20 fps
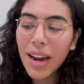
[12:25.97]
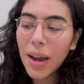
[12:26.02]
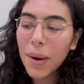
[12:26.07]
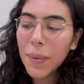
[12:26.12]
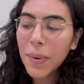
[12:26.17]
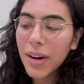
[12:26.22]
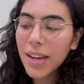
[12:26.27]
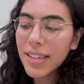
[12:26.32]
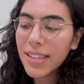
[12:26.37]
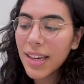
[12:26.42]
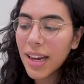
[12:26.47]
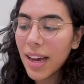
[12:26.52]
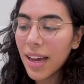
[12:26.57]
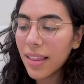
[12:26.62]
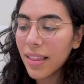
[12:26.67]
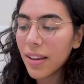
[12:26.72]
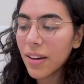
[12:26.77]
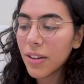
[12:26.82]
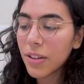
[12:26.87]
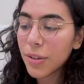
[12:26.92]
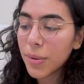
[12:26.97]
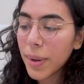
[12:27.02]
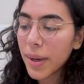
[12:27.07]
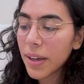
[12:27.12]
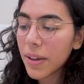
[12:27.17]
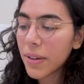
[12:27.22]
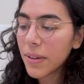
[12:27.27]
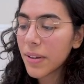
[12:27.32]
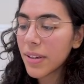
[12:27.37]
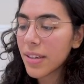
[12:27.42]
I wanted to add little
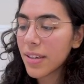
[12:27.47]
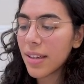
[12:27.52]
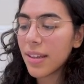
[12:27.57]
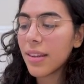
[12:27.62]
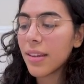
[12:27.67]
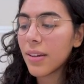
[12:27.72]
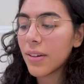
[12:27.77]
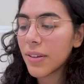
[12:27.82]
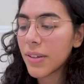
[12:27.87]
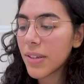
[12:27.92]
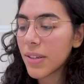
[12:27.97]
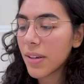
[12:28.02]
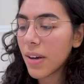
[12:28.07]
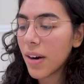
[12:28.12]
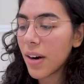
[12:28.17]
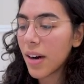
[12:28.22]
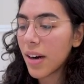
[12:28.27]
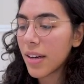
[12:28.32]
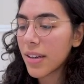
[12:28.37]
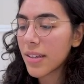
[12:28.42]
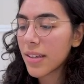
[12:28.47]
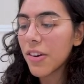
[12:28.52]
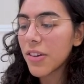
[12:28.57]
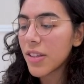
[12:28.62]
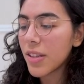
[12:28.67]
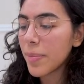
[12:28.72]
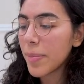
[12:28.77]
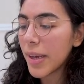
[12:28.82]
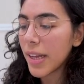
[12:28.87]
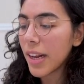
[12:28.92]
twinkles and little stars. I was
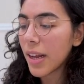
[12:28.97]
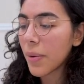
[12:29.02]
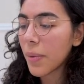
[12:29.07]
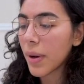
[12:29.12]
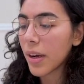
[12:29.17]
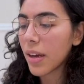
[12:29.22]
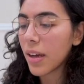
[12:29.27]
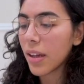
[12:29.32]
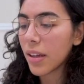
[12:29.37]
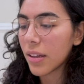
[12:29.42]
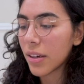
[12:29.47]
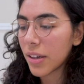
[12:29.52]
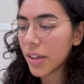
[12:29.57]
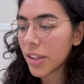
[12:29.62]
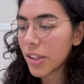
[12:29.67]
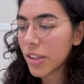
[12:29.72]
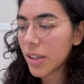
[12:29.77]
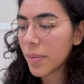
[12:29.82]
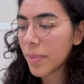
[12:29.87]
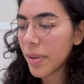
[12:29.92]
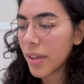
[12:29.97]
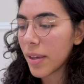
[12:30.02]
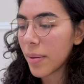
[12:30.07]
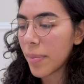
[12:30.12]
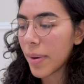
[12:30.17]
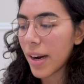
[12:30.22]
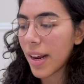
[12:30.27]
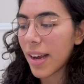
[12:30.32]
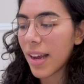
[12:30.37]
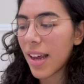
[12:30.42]
debating what color it should be,
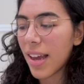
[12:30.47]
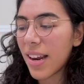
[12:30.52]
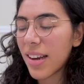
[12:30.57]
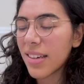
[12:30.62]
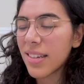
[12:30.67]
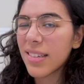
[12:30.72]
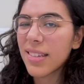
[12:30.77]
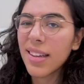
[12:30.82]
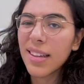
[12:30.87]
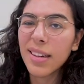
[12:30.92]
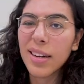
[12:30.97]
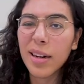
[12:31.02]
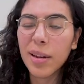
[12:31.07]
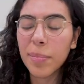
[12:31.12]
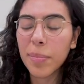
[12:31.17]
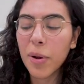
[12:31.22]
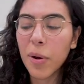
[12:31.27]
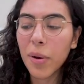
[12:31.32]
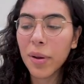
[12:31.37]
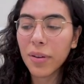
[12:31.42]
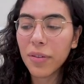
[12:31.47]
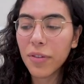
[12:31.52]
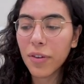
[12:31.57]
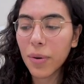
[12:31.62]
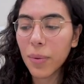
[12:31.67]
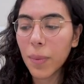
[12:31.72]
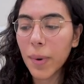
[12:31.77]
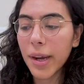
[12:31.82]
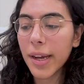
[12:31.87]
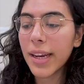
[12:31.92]
but I kind of just ended up going
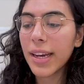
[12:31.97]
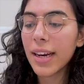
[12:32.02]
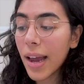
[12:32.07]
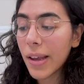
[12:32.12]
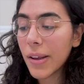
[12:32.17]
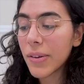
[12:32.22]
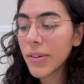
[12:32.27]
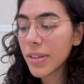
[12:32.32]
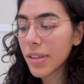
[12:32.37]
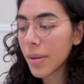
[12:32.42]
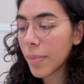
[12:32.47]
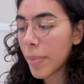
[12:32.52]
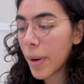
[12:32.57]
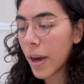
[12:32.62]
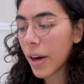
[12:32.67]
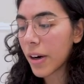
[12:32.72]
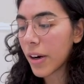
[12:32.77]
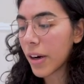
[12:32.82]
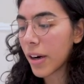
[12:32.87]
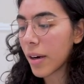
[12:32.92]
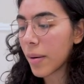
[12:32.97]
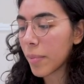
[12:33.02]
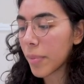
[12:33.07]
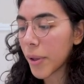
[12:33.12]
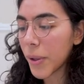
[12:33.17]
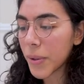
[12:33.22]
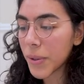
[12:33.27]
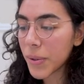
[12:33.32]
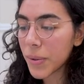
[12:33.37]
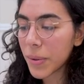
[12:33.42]
for white. I used the pucker and
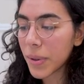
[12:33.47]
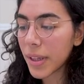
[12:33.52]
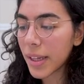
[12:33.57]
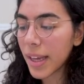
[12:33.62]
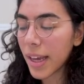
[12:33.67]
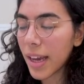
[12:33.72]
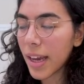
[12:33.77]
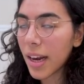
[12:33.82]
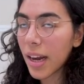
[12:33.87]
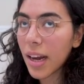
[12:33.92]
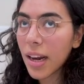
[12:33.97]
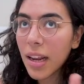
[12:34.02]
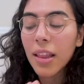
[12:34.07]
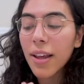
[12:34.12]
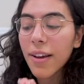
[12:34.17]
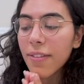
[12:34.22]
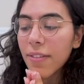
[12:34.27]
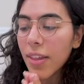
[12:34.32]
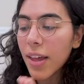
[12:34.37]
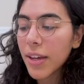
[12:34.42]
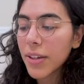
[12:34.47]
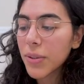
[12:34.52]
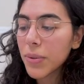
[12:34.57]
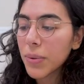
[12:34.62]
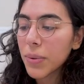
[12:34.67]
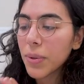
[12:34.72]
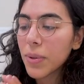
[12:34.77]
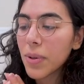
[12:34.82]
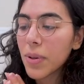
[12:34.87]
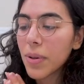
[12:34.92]
bloat tool again. Love that
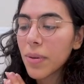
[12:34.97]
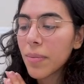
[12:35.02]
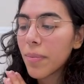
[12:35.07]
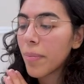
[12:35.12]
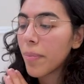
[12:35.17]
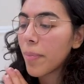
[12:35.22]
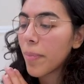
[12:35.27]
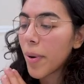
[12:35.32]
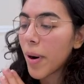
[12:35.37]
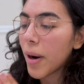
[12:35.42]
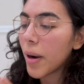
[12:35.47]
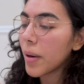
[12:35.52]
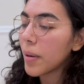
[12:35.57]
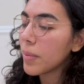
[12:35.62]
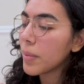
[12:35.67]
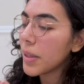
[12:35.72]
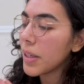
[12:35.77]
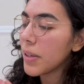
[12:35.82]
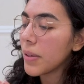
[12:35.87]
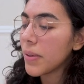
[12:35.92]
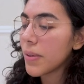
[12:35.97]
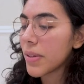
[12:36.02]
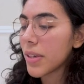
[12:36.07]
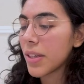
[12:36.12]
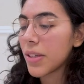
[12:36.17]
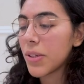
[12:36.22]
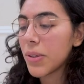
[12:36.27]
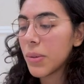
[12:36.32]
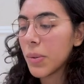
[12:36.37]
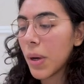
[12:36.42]
tool. Probably use
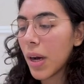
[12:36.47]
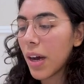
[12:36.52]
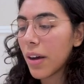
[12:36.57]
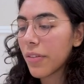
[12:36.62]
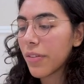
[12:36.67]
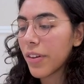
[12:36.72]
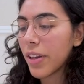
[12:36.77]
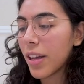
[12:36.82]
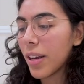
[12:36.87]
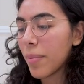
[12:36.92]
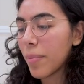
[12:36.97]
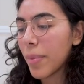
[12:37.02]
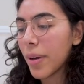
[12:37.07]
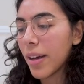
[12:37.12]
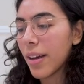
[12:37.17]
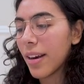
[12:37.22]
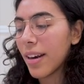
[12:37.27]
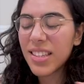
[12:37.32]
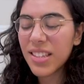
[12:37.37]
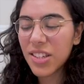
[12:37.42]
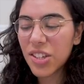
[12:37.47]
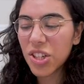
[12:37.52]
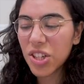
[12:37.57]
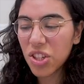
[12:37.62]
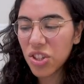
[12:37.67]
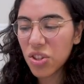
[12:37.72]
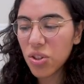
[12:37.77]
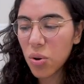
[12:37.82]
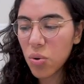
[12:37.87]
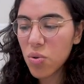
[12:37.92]
it too often, but it's
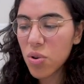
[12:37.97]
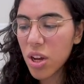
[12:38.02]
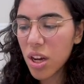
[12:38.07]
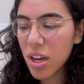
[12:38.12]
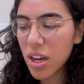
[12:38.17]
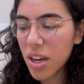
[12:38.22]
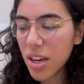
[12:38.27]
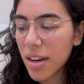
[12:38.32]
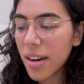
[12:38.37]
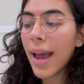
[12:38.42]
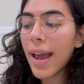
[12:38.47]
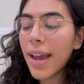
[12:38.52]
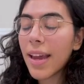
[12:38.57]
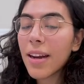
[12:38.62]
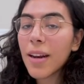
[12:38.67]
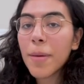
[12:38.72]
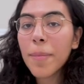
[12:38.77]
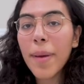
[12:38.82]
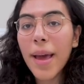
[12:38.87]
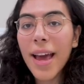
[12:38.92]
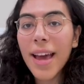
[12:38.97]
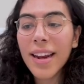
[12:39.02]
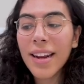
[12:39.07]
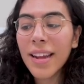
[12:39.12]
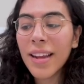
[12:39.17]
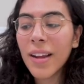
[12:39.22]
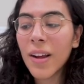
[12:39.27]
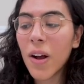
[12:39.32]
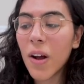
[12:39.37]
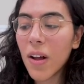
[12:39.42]
just so good. I end up
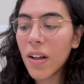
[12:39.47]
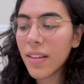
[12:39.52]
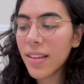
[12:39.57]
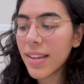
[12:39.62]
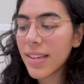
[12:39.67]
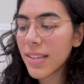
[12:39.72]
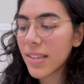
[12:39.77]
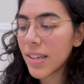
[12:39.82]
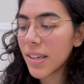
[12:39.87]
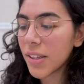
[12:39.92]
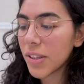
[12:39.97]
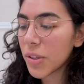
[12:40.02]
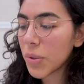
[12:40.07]
adding all these little